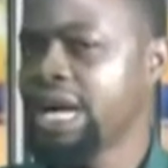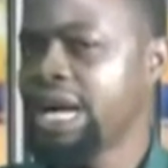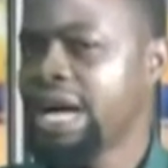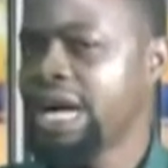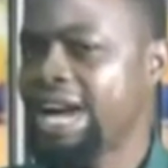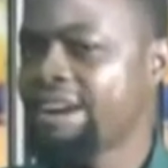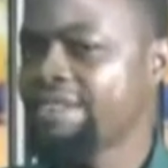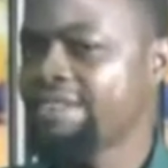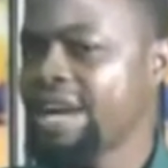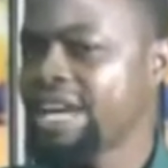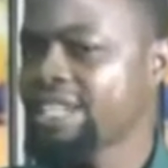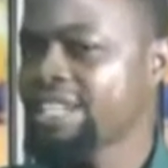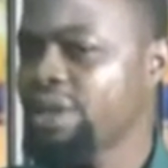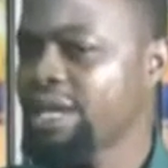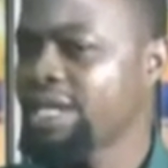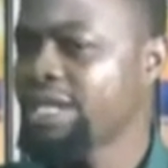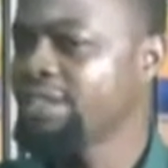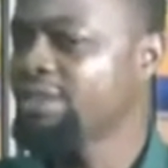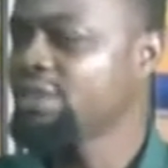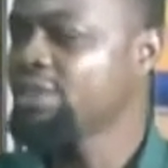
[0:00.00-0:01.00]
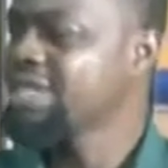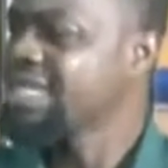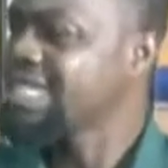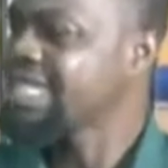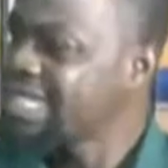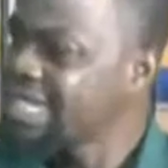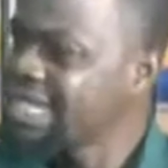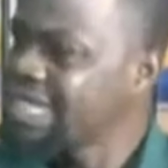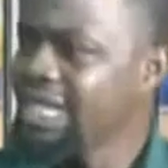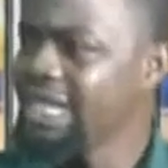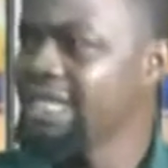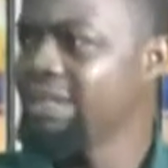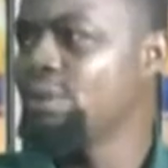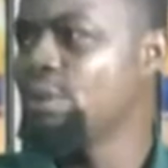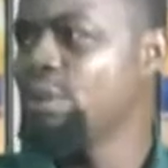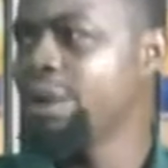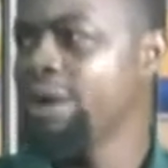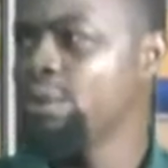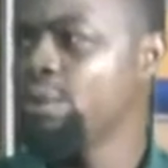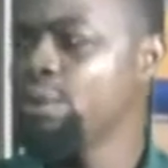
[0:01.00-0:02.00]
I've actually not seen
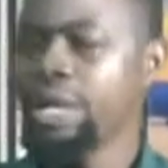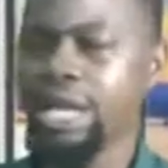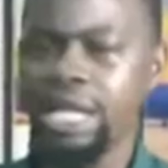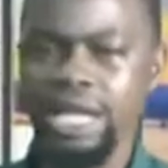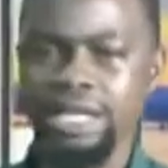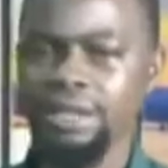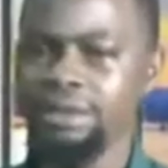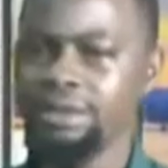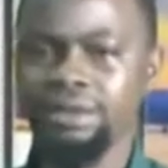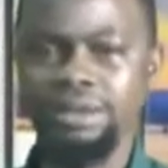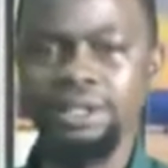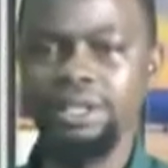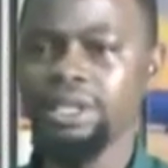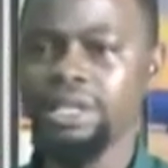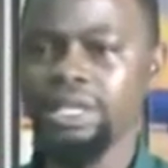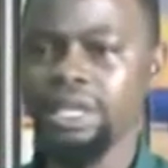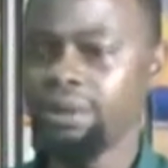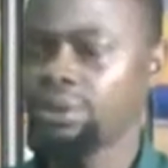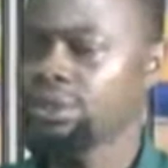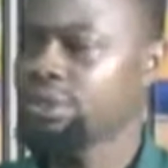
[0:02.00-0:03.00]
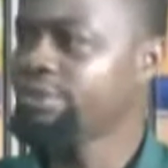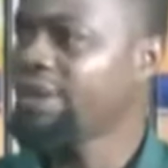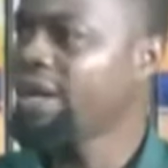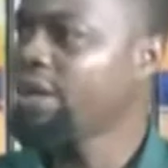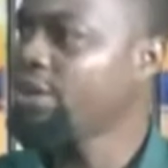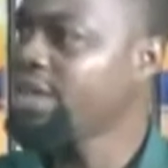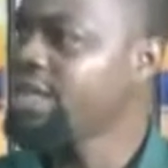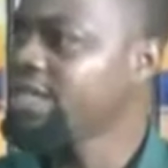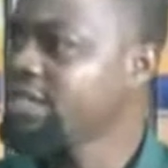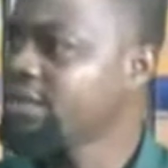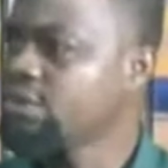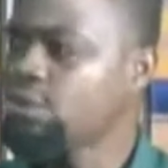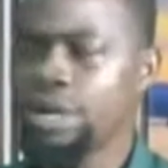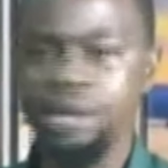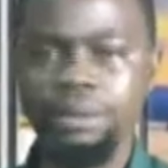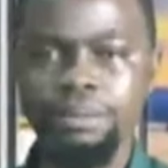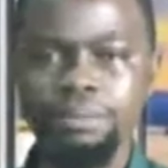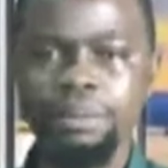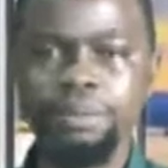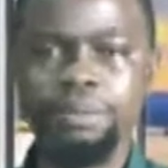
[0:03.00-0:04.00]
anywhere where there was violence,
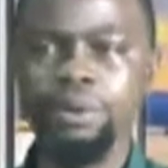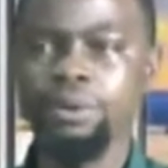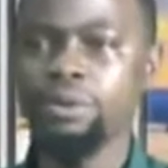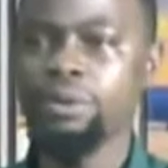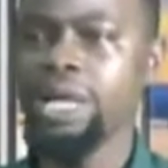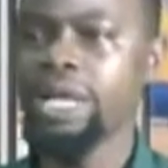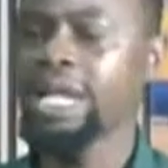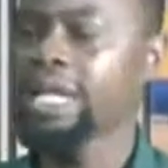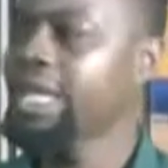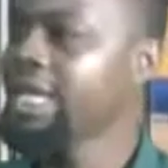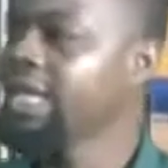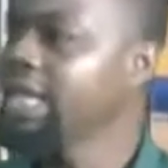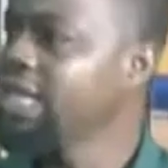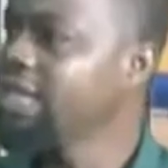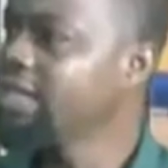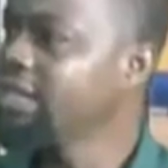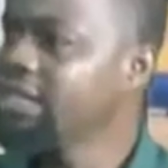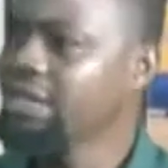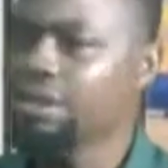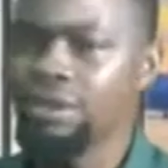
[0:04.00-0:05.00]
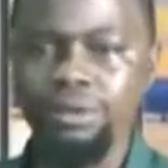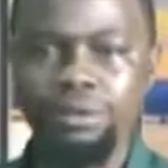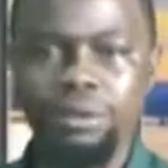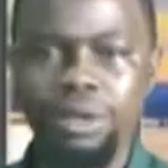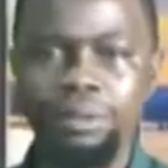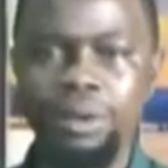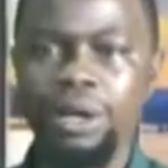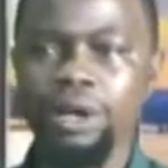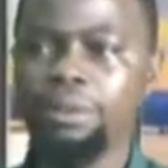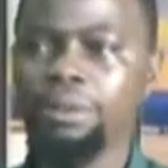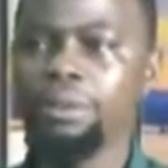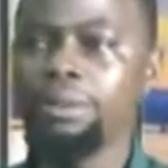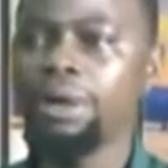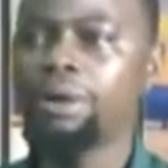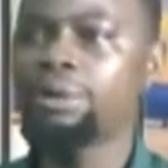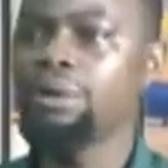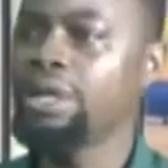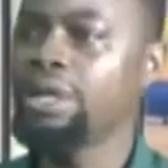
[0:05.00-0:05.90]
where people were killed, you know, where ballot paper were